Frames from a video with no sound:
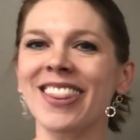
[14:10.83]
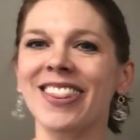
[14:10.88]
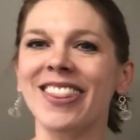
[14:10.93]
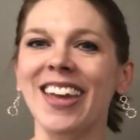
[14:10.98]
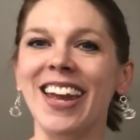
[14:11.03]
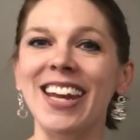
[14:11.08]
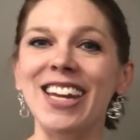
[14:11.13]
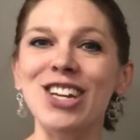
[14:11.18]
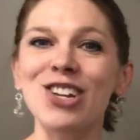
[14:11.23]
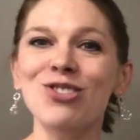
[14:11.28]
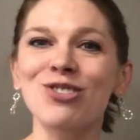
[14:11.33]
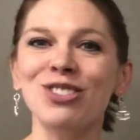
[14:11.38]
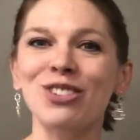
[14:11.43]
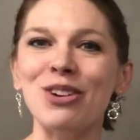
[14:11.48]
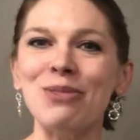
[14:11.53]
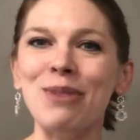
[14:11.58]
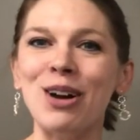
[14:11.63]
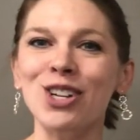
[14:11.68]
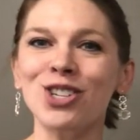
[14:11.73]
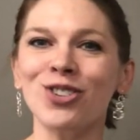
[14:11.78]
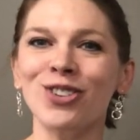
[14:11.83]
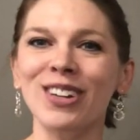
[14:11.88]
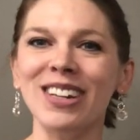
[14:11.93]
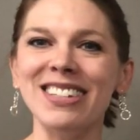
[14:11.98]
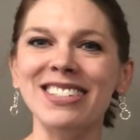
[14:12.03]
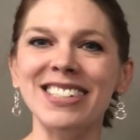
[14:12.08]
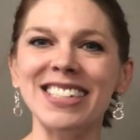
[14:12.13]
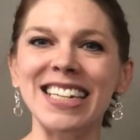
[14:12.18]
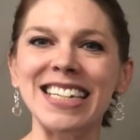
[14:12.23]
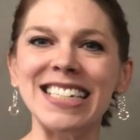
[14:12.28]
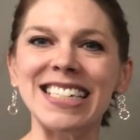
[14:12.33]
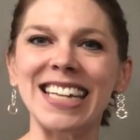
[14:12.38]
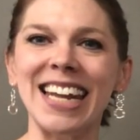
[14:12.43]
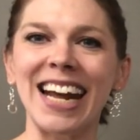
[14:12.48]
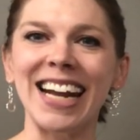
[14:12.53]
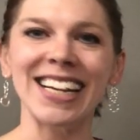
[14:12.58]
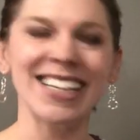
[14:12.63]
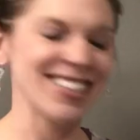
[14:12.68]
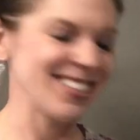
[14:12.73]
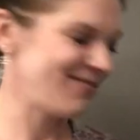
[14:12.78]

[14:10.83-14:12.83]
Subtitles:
Thank you so much for listening today.